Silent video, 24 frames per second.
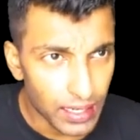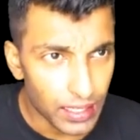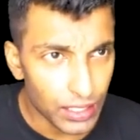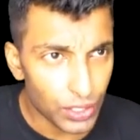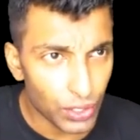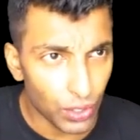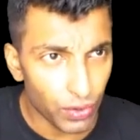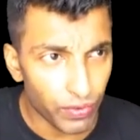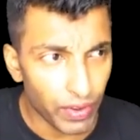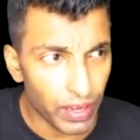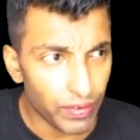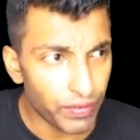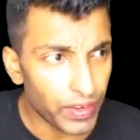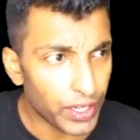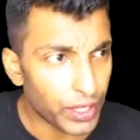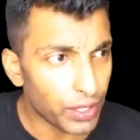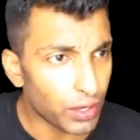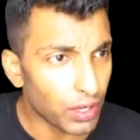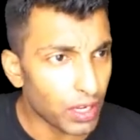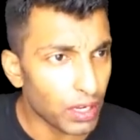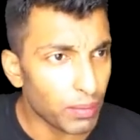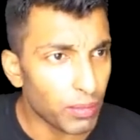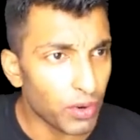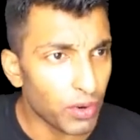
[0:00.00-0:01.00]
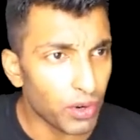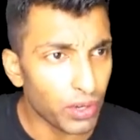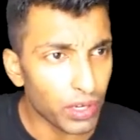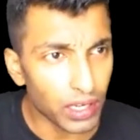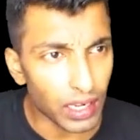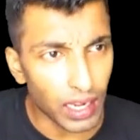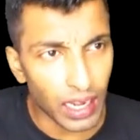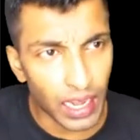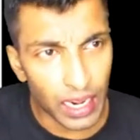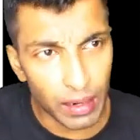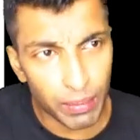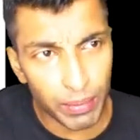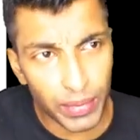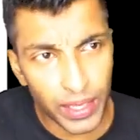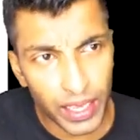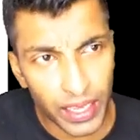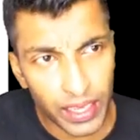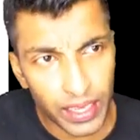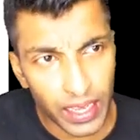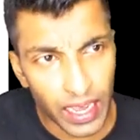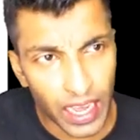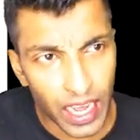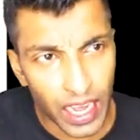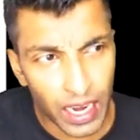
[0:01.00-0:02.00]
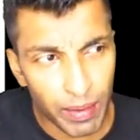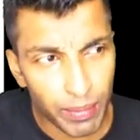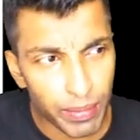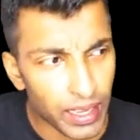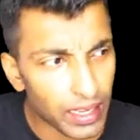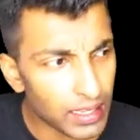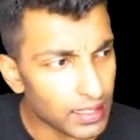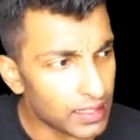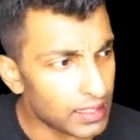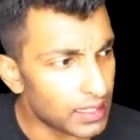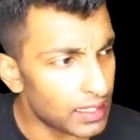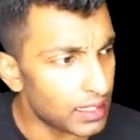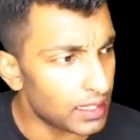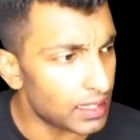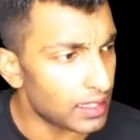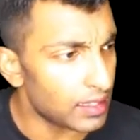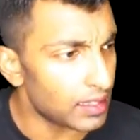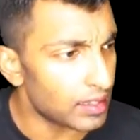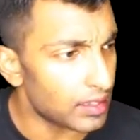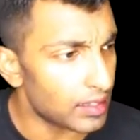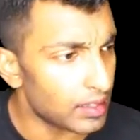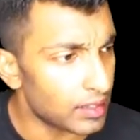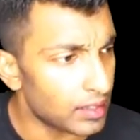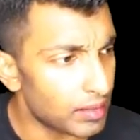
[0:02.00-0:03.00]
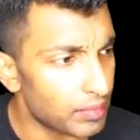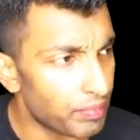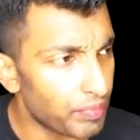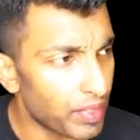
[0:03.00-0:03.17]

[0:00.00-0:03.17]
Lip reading: So when we talk about RBI, RBI is the